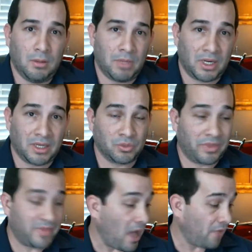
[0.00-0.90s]
because
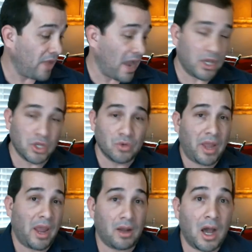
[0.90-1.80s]
without that, you
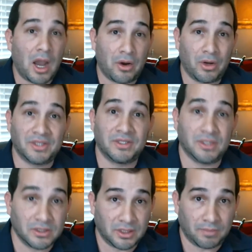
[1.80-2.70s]
can't hire an
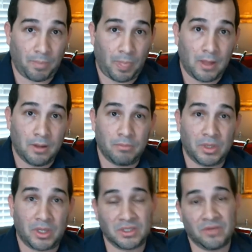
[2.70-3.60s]
assistant.
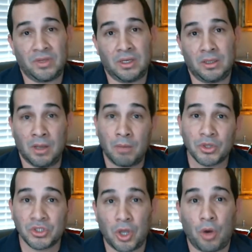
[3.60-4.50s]
Because if the
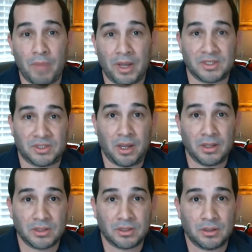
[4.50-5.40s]
numbers don't make
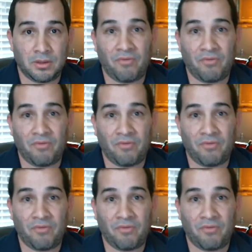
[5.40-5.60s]
sense, the